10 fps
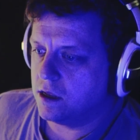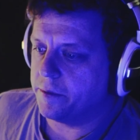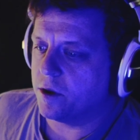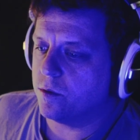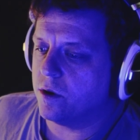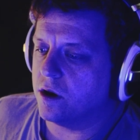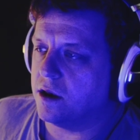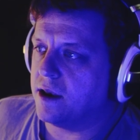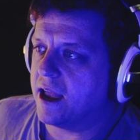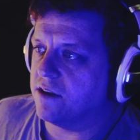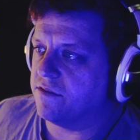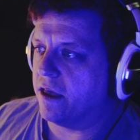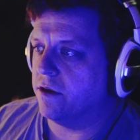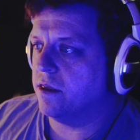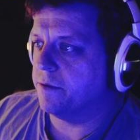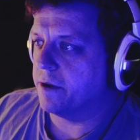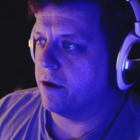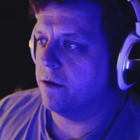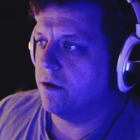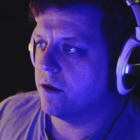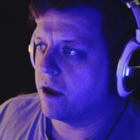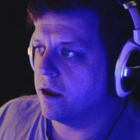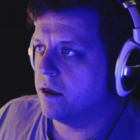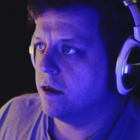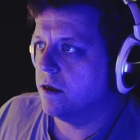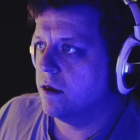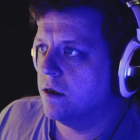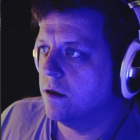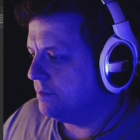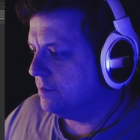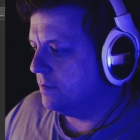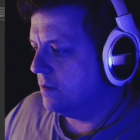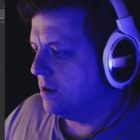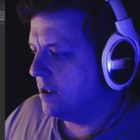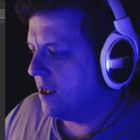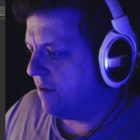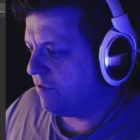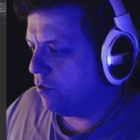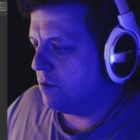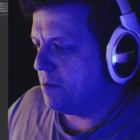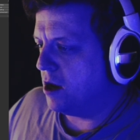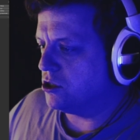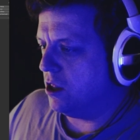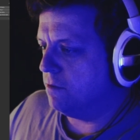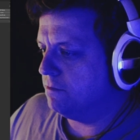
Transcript: we go. Go to a negative value. There we go. Okay. Okay, floored modulo.